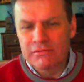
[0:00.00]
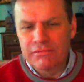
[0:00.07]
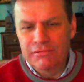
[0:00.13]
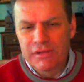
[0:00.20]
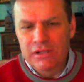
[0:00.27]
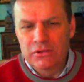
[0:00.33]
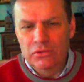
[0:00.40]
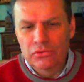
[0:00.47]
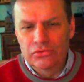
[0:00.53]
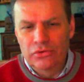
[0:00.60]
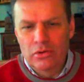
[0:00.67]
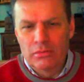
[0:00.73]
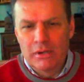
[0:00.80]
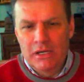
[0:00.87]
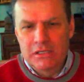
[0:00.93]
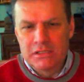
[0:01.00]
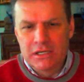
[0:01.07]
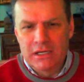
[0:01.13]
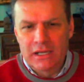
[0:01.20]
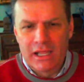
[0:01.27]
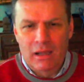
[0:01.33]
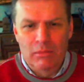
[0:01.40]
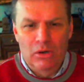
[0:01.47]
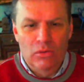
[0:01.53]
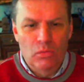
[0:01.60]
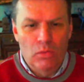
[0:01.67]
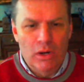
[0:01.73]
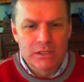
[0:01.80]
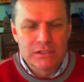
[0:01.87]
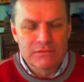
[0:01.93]
feel so amazing at
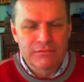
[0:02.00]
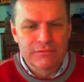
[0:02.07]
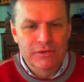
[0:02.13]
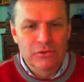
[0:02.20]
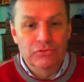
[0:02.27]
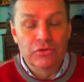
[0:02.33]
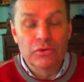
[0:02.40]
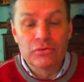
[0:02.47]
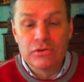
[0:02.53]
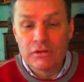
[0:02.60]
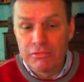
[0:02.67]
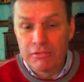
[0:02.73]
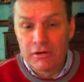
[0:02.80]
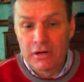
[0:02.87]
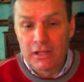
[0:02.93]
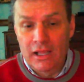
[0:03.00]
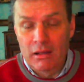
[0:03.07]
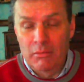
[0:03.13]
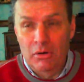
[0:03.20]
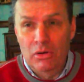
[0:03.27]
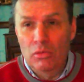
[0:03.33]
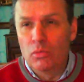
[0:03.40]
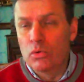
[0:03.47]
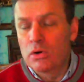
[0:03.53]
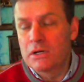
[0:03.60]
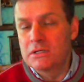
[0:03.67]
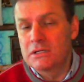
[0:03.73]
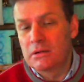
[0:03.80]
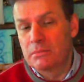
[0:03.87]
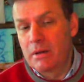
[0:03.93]
Camelot? Why does it feel so different at Camelot?
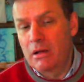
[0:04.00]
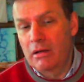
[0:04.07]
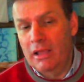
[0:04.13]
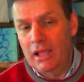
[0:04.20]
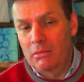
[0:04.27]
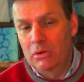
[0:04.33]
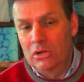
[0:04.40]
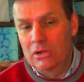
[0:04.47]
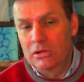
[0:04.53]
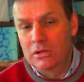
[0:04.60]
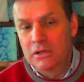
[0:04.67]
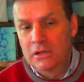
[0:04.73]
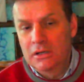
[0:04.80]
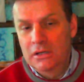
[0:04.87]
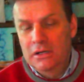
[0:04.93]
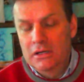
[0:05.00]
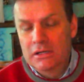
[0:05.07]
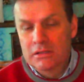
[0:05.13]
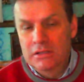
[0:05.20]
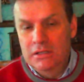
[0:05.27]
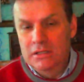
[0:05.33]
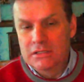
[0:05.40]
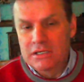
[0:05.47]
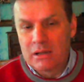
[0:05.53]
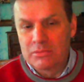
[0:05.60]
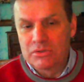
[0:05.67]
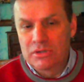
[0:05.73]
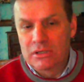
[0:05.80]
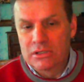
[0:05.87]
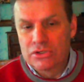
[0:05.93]
What is it about Camelot that is
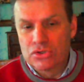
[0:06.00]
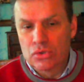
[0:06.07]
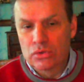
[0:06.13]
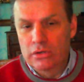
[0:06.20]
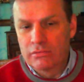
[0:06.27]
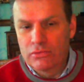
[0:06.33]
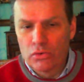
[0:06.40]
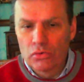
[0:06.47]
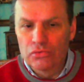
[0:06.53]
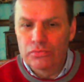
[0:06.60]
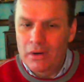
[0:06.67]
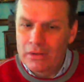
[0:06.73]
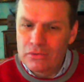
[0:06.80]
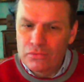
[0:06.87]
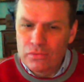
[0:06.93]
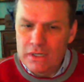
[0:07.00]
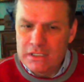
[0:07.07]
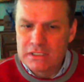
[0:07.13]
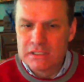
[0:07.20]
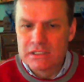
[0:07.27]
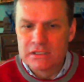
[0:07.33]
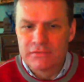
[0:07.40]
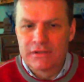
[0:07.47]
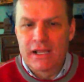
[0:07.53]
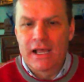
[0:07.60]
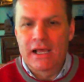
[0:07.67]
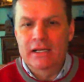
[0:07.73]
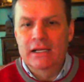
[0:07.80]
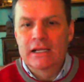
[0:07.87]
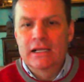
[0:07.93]
absolutely extraordinary? And of course, one of the reasons for
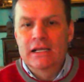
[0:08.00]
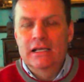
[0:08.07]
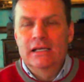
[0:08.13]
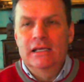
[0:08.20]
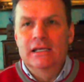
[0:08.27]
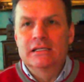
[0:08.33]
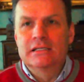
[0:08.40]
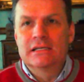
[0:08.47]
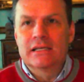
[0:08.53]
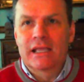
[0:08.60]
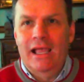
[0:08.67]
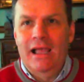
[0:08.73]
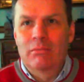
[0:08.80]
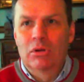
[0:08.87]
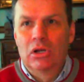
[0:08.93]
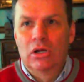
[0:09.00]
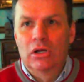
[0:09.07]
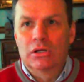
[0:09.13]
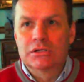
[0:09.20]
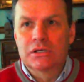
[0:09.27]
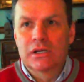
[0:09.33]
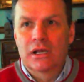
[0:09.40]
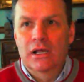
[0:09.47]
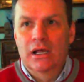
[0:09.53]
that is that Camelot